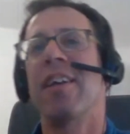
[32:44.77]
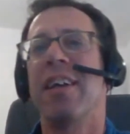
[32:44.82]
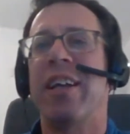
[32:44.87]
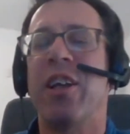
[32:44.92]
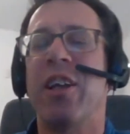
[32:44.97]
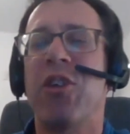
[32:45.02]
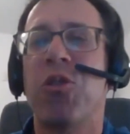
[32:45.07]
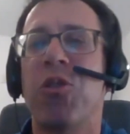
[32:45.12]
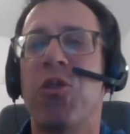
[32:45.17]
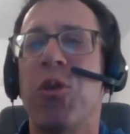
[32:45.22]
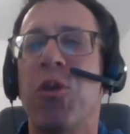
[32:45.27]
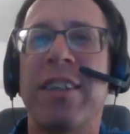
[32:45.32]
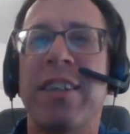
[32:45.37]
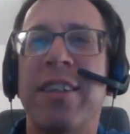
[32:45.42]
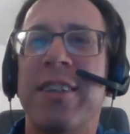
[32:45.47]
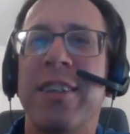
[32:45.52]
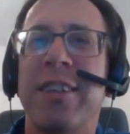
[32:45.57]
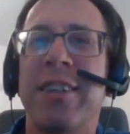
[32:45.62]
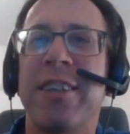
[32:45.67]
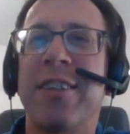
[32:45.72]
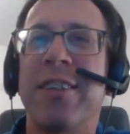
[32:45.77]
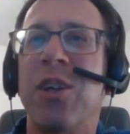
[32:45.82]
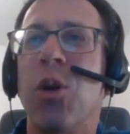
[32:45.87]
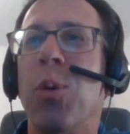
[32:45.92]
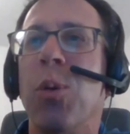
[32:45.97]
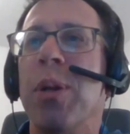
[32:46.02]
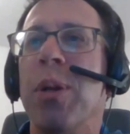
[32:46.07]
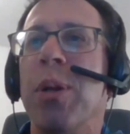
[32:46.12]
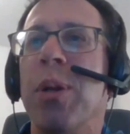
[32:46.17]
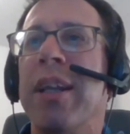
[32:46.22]
in Israel, it's a
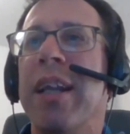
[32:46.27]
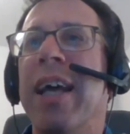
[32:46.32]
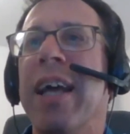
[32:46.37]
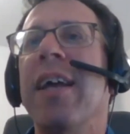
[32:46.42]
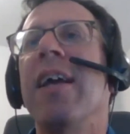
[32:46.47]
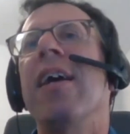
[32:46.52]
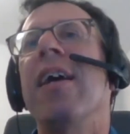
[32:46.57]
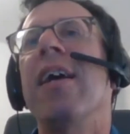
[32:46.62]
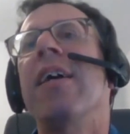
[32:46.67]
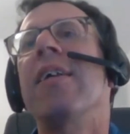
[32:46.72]
normal day.